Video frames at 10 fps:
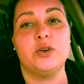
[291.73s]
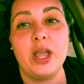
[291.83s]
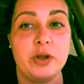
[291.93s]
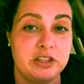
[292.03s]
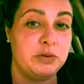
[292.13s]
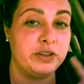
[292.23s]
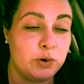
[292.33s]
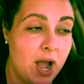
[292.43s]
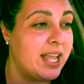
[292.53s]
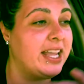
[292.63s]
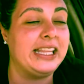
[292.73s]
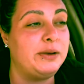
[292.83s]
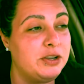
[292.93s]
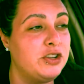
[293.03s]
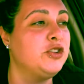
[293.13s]
Okay, we have to be really quiet. Can't
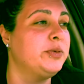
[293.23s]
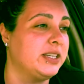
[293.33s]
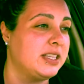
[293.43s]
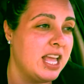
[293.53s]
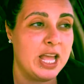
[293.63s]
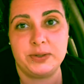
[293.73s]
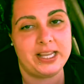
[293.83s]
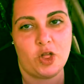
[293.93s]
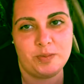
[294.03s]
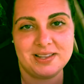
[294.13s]
let him hear you because he'll take all the